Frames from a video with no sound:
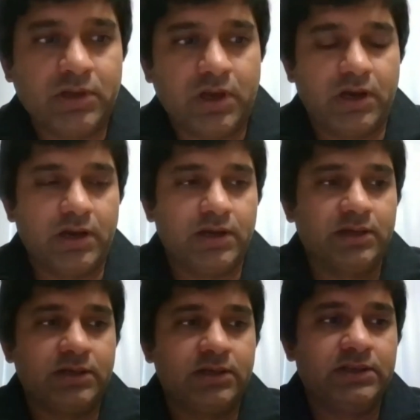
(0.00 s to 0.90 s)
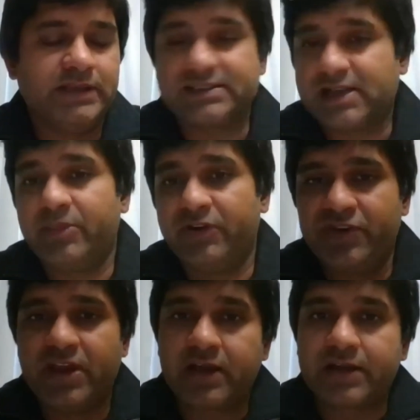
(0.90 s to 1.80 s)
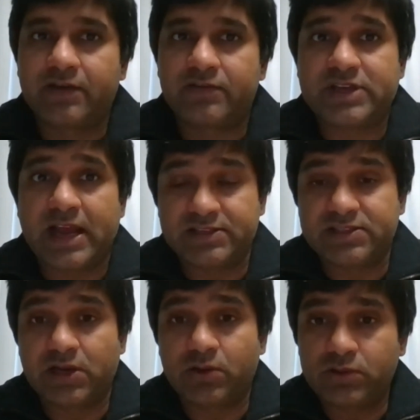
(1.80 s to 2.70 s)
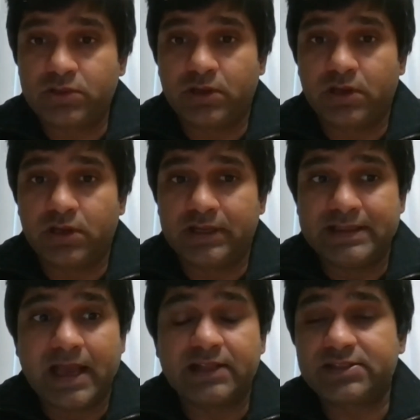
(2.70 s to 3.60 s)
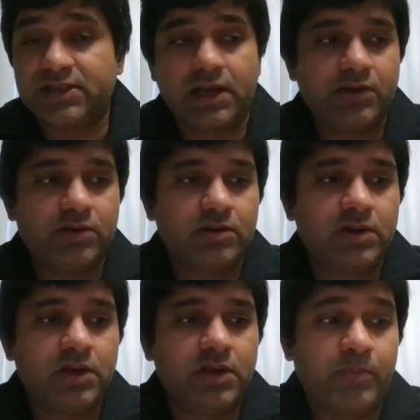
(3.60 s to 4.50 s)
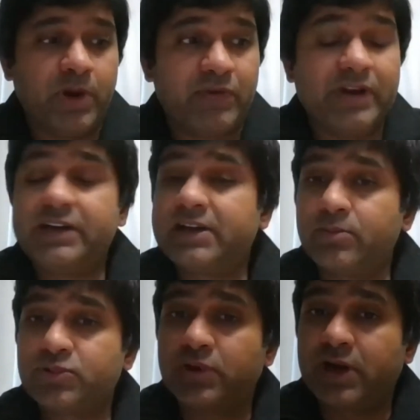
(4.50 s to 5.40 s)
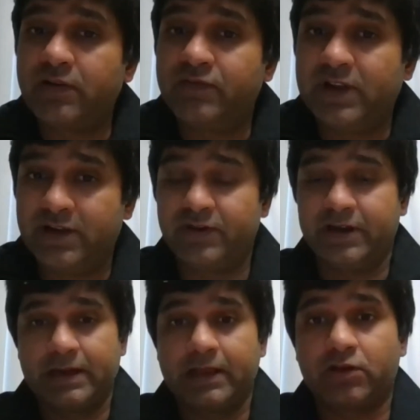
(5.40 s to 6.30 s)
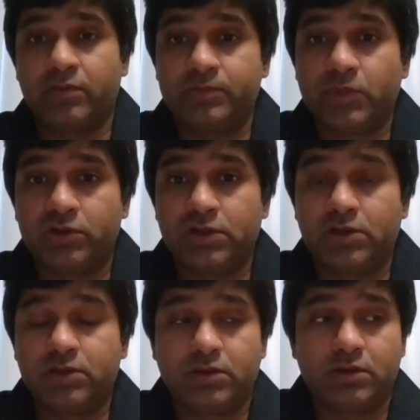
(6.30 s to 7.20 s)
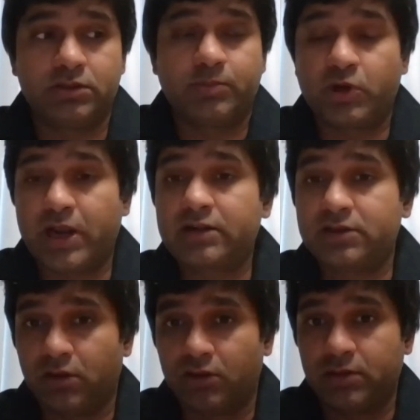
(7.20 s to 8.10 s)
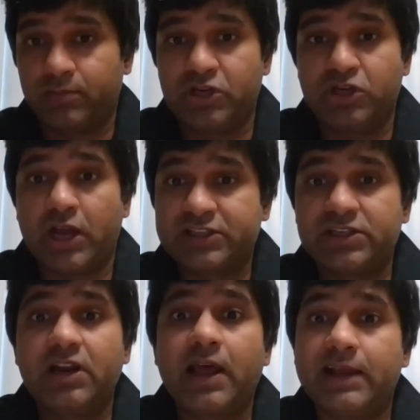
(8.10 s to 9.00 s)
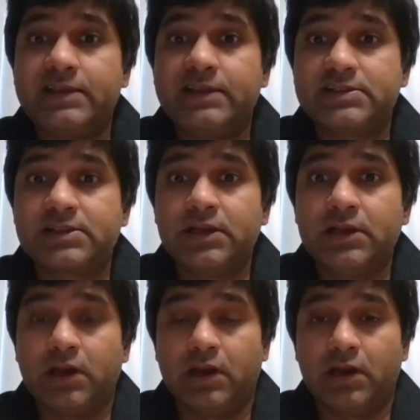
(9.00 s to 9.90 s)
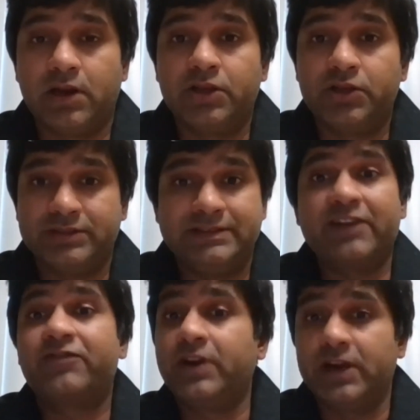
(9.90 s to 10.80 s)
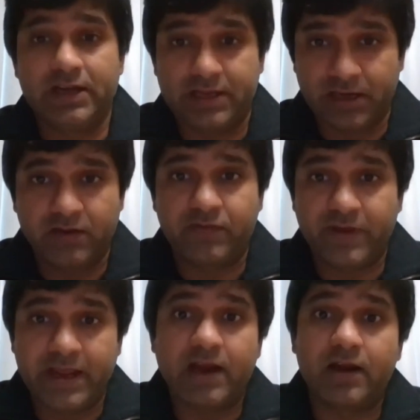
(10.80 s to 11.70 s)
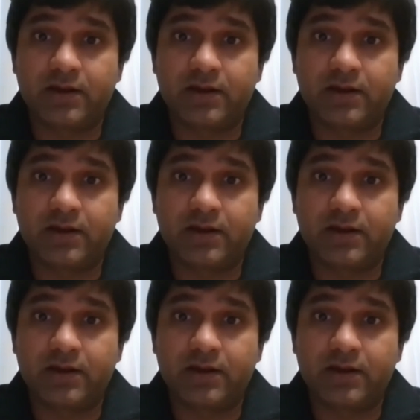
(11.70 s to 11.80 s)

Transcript: uh, yes i mean vr kind of stands out uh, in that scenario but when it comes to kind of delivering like on on the on the product on the production lines uh, definitely kind of AR